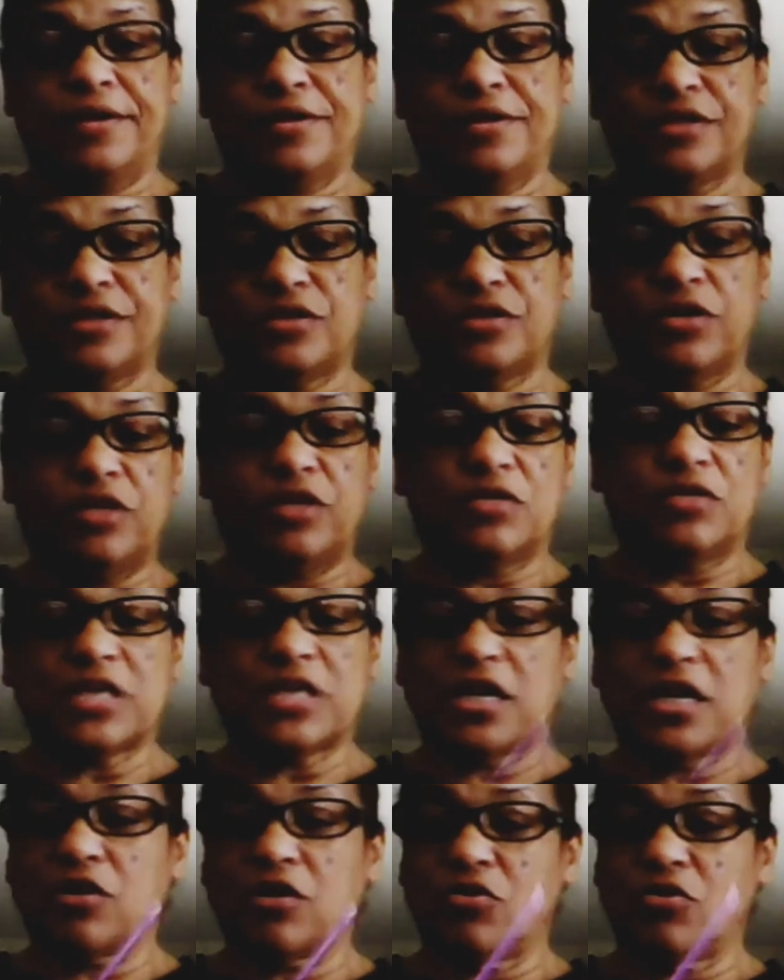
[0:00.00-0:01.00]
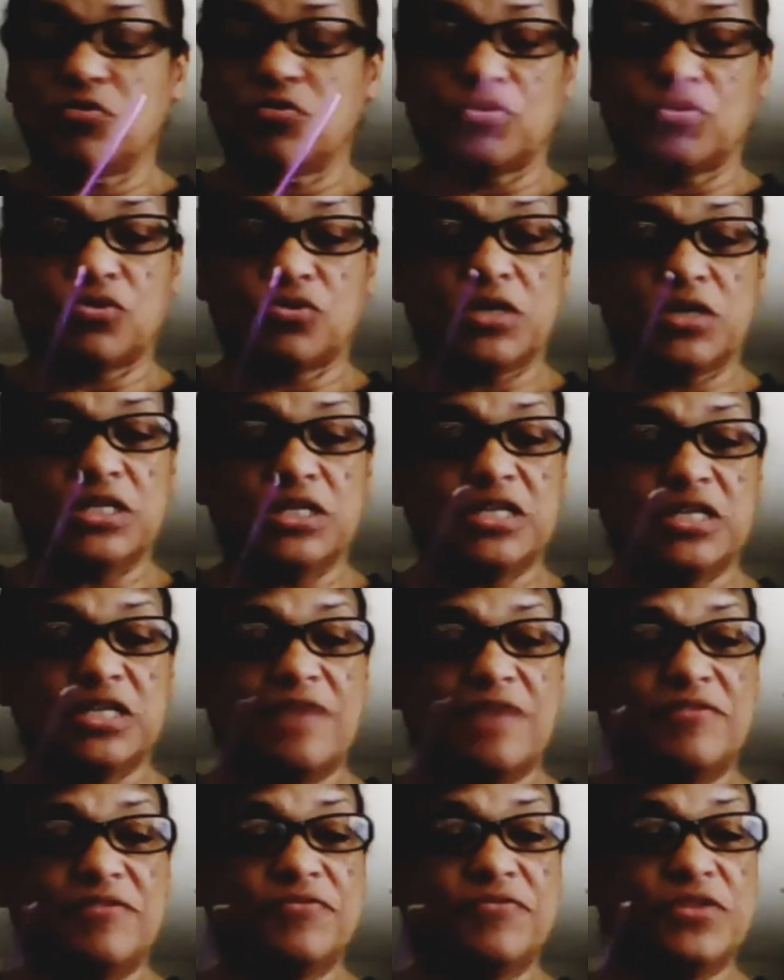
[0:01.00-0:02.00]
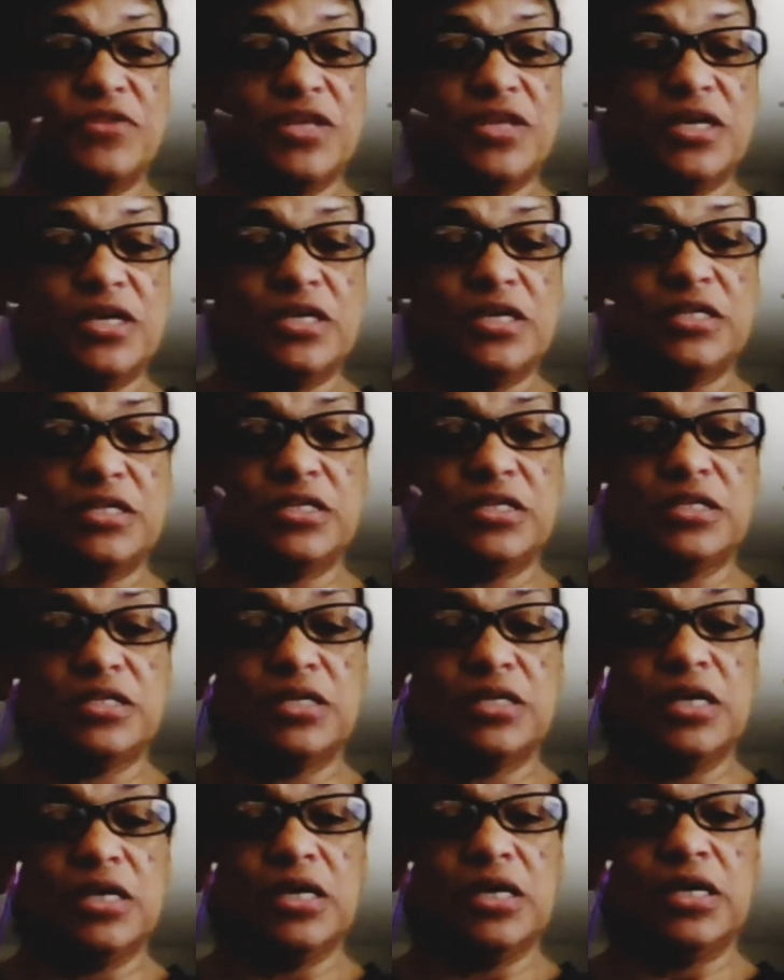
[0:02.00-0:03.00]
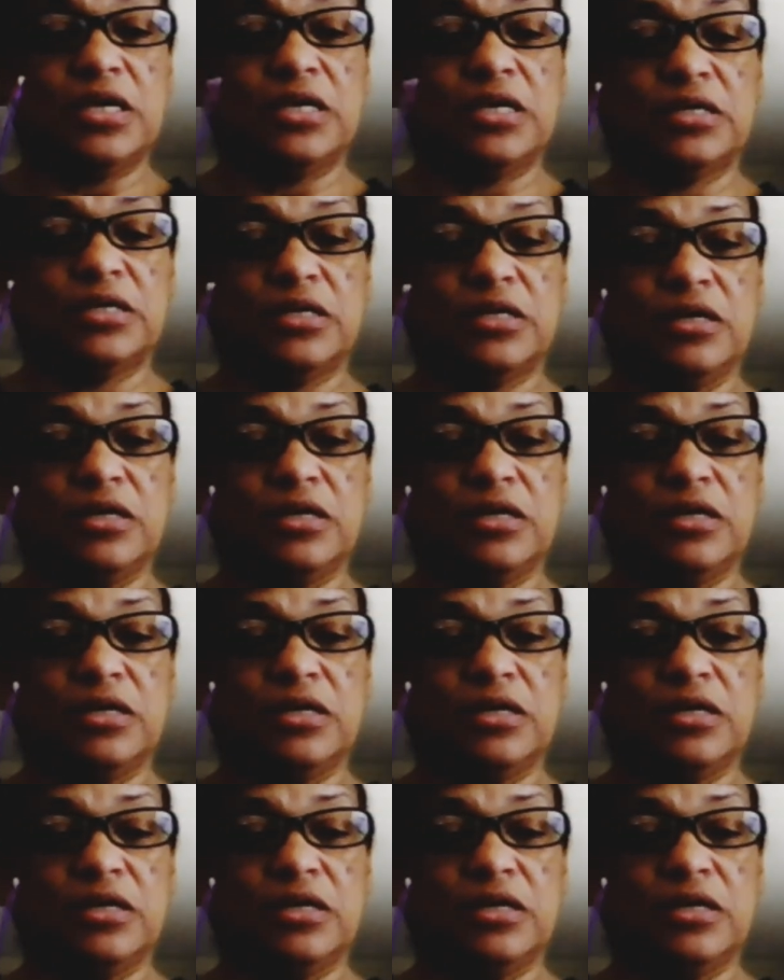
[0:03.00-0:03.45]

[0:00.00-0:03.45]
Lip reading: So anyway, I got to go to row 27 for this, and